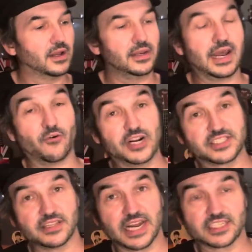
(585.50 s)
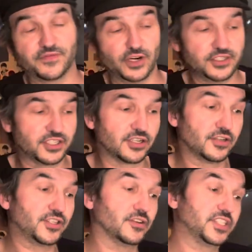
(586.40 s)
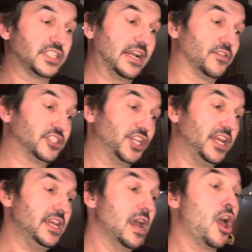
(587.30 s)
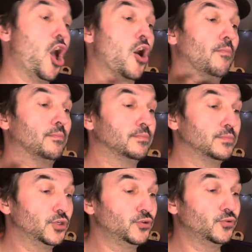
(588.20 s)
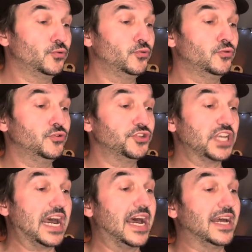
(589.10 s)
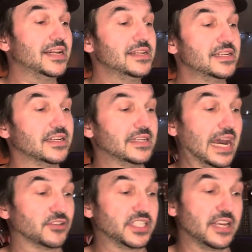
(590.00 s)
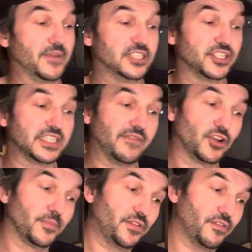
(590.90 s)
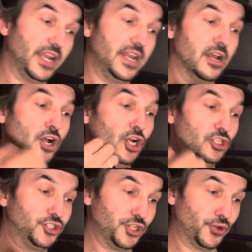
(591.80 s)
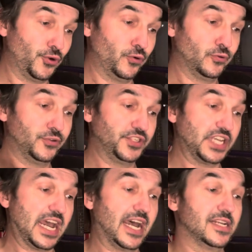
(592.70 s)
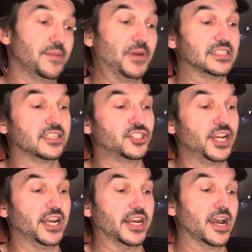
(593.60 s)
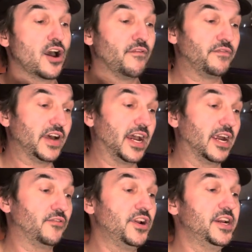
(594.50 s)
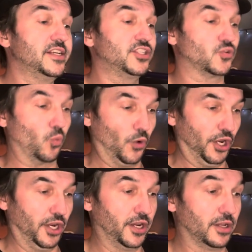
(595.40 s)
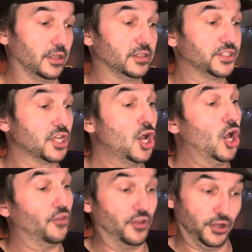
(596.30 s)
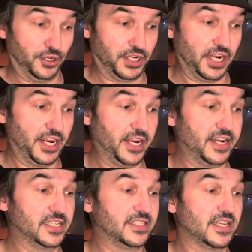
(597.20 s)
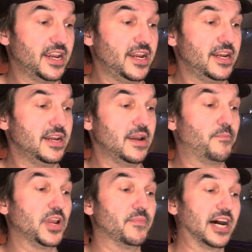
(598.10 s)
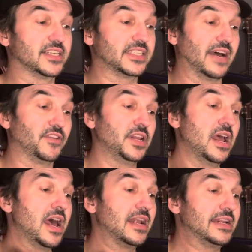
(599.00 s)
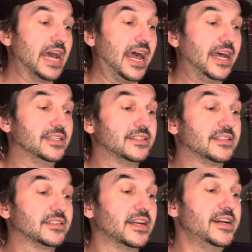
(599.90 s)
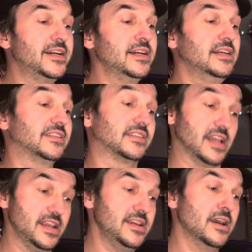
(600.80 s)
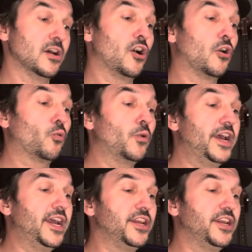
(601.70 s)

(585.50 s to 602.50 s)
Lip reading: Now we're into the next verse, so stay on the G, moons and, now C major 7, number 3, tunes and back to G, Ferris wheels, the dizzy, B minor 7, dancing C, where